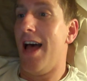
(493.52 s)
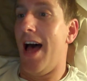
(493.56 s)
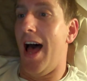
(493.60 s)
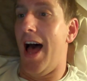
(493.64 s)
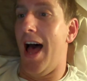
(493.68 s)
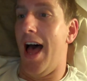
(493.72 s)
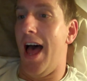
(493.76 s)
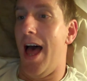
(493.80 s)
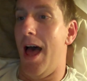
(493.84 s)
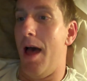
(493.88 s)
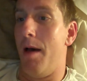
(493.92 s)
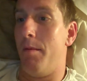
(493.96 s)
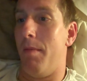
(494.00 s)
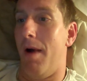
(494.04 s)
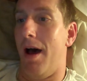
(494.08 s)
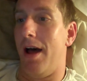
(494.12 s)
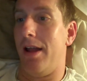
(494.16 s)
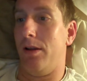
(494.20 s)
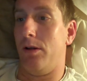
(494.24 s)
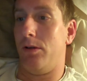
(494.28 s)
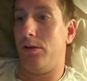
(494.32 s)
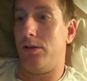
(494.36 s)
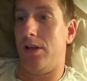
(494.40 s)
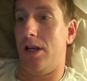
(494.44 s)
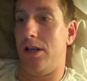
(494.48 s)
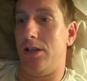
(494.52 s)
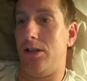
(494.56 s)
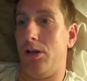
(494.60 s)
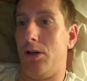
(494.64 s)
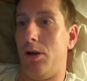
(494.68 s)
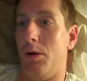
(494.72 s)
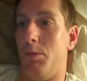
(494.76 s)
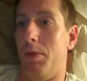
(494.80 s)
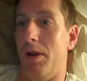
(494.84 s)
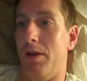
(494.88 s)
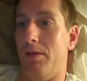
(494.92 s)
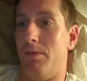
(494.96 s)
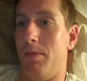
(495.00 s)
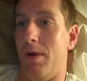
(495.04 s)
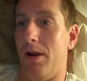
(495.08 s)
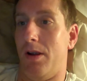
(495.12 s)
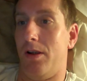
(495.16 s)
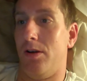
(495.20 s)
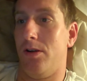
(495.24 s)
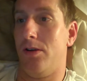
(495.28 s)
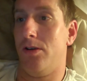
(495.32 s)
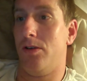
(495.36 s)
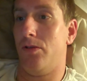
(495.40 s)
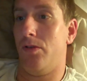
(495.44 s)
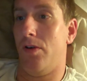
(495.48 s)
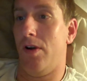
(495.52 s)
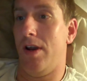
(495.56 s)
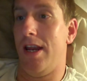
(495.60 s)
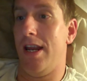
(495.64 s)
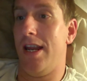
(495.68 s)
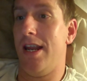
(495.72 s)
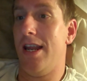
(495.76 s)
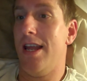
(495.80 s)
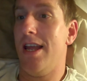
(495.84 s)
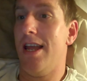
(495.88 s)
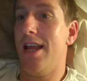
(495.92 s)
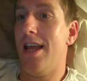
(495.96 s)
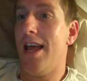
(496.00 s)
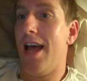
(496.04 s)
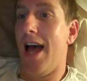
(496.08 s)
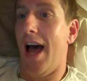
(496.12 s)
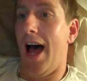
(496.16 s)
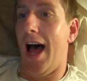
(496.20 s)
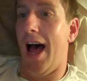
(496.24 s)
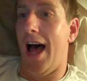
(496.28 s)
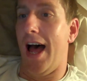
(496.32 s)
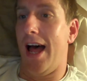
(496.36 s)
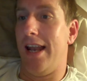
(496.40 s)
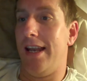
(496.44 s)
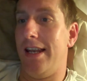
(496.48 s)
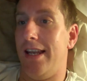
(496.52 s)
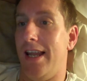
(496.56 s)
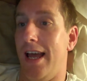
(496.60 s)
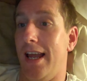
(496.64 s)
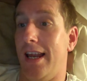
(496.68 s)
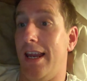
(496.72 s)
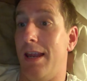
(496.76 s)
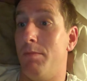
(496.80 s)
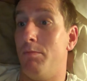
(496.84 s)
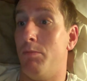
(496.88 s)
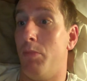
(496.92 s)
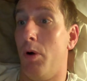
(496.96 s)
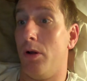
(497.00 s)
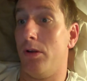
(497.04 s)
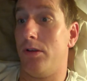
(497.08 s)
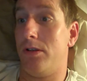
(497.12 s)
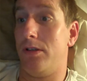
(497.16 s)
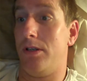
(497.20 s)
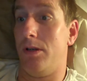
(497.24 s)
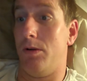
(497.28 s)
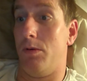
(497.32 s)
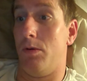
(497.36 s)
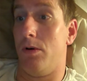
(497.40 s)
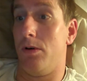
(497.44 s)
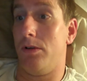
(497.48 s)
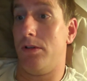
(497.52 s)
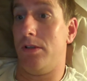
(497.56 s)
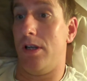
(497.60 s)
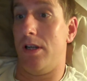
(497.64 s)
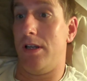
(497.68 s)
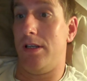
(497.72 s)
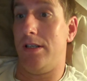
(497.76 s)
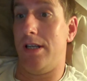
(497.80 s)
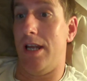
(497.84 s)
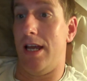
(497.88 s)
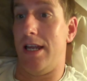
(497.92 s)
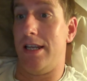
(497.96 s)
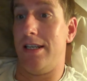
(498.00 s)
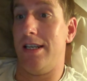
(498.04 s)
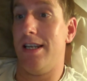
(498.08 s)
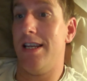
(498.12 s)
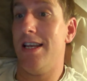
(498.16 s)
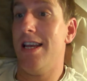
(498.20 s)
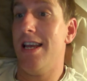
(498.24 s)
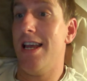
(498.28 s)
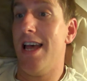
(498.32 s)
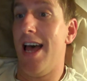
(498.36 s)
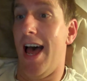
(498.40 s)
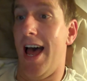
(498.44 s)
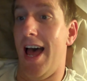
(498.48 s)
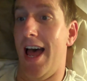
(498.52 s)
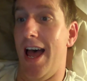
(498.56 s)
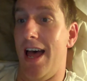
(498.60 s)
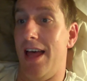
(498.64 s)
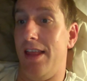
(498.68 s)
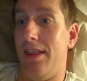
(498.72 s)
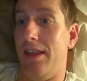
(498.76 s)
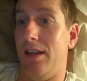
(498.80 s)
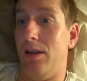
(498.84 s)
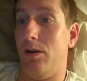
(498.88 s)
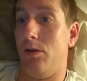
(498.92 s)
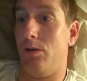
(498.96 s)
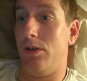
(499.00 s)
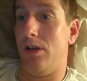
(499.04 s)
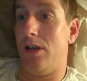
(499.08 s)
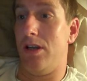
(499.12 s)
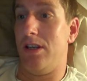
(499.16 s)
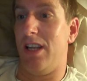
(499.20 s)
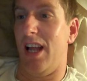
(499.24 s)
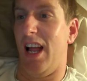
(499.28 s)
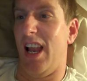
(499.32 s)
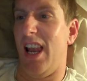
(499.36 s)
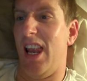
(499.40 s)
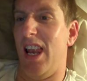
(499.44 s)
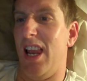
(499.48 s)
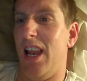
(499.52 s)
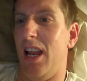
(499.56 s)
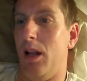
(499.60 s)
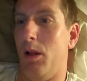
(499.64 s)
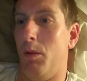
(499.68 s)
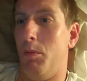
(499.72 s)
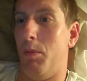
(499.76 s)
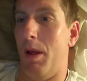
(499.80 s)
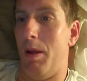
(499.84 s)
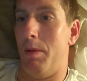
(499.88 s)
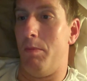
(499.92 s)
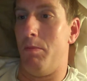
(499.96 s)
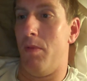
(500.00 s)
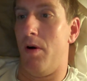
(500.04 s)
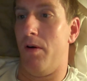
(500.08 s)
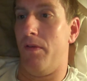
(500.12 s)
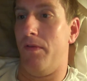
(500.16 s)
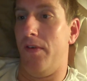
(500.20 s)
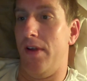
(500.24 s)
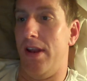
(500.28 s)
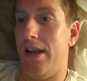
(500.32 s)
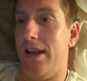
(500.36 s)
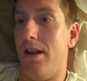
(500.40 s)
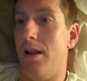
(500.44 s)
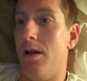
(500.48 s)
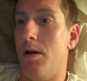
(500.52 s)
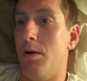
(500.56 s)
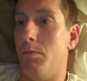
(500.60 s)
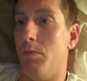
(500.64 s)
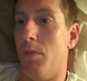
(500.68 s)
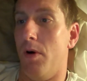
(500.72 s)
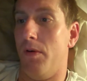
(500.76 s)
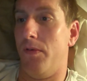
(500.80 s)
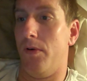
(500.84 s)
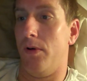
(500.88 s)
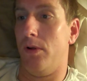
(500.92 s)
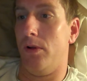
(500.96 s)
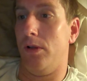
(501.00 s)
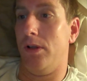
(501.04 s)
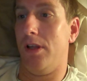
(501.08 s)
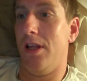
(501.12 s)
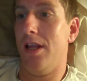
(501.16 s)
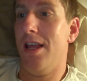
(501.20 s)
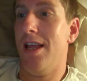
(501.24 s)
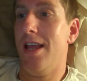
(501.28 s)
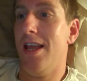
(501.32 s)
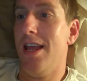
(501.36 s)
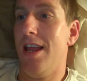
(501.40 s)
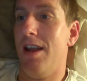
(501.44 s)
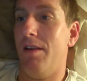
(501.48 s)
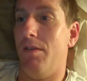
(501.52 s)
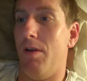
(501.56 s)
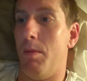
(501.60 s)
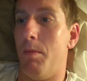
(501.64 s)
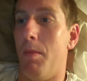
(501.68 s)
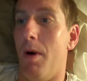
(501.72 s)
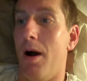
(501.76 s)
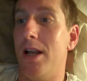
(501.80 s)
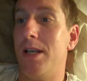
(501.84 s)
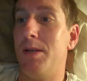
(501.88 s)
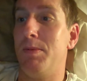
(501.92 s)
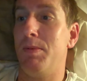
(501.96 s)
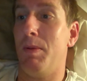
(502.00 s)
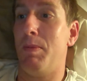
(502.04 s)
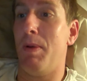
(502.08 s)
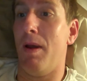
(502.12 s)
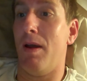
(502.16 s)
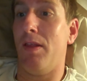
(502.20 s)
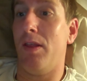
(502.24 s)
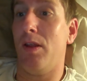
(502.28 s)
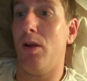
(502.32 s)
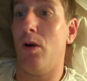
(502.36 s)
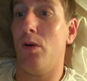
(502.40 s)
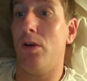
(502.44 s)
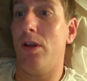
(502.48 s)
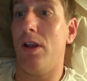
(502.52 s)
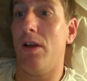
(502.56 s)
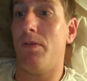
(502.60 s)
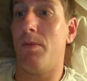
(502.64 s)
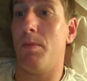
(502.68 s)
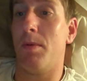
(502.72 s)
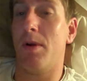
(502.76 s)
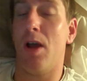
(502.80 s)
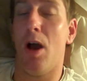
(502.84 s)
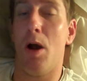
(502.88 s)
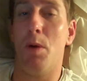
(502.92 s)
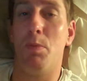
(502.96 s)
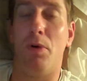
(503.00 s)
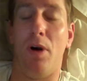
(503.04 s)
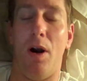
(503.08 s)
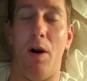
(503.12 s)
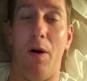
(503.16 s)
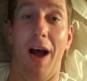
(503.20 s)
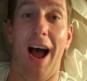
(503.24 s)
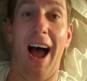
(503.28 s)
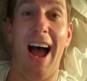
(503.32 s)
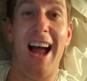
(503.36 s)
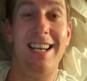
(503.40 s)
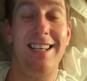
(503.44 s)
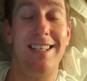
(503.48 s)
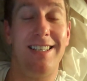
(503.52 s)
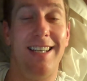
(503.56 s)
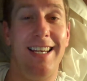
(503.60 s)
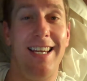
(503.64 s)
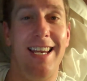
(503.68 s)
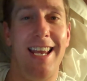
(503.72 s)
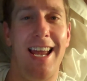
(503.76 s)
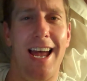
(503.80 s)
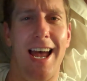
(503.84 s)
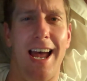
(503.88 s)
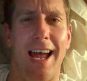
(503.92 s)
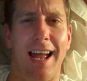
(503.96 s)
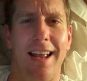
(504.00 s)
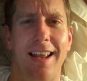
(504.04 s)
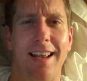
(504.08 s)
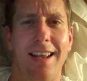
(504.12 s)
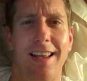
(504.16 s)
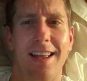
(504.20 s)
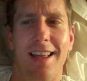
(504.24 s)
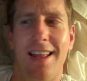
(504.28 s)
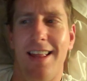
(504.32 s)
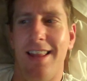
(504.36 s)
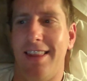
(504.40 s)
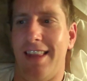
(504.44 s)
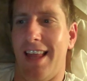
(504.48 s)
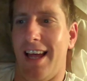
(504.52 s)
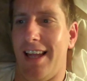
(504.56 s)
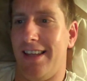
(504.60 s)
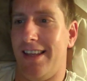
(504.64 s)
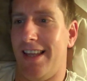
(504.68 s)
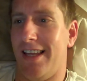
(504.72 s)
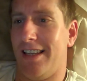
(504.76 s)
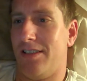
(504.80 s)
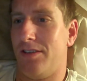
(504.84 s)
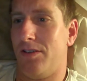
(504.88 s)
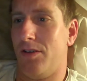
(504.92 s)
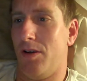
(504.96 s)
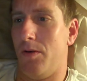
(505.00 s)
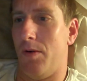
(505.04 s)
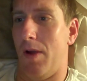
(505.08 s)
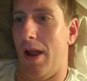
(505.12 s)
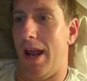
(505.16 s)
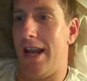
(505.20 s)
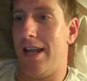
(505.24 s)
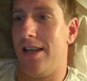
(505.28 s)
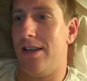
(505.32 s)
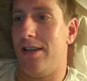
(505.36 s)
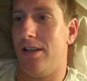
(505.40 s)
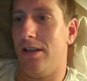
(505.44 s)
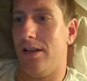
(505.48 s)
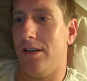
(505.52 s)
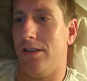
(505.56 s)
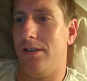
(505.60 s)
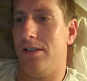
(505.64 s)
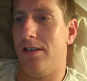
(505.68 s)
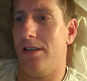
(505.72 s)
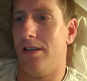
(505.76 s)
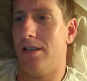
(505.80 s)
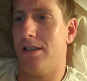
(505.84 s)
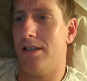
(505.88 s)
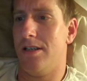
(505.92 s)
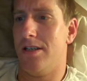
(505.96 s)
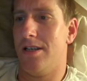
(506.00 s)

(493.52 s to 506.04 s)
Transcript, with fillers: And also I should compete for my country. And Kimbotsu also says the audio's a little bit muffled. Reminds me a bit of the audio from a GoPro. Actually, yeah, that's true. It does.